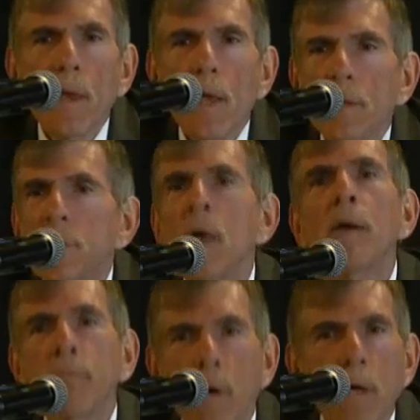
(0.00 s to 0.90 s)

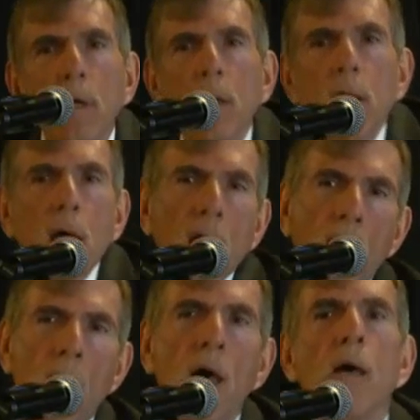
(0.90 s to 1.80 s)
etc.
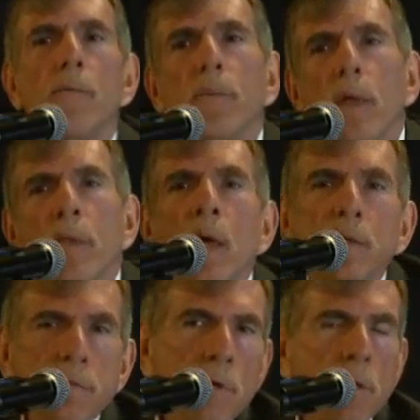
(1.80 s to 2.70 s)
And
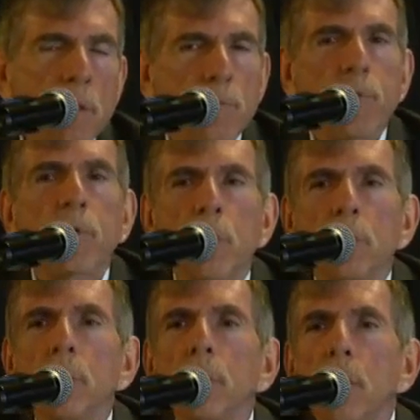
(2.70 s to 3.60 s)
that's really
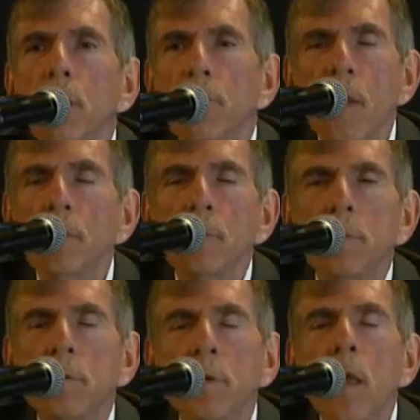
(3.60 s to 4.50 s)
important. If that's
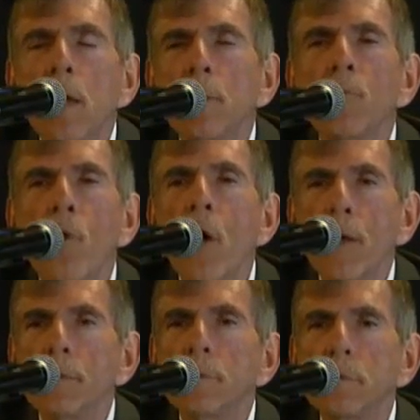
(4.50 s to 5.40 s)
what your client
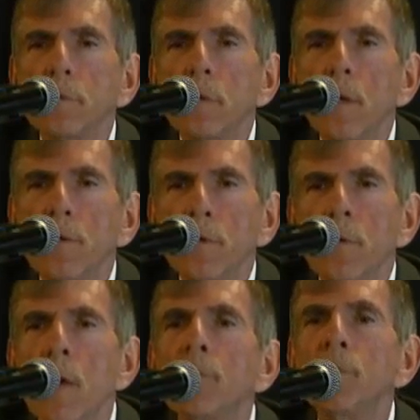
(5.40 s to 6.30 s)
wants, and you
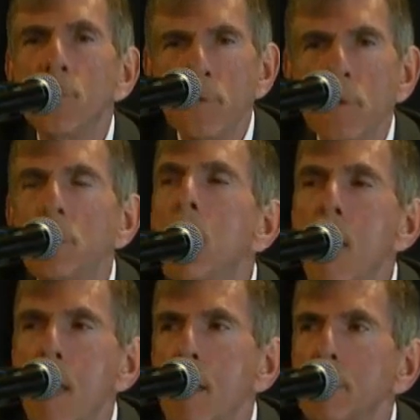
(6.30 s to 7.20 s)
have a duty to
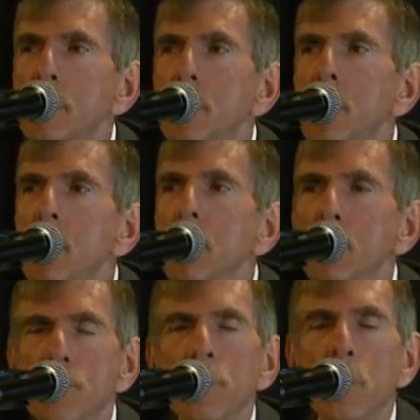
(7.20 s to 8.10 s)
ask,
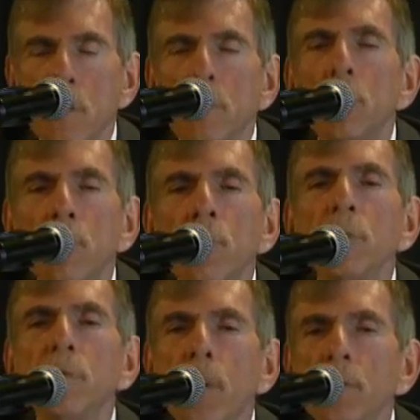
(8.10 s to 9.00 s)
because you need to do
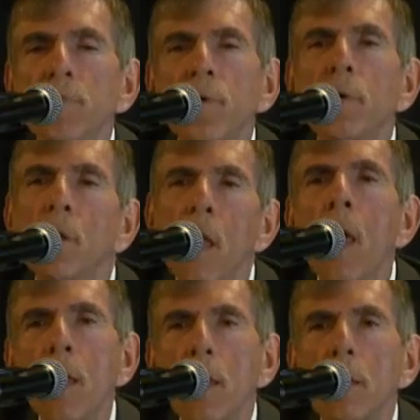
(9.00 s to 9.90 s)
what's best for your
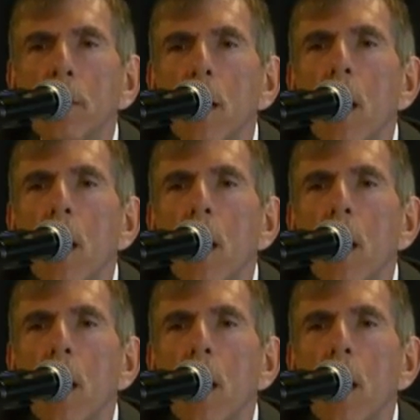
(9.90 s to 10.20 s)
client,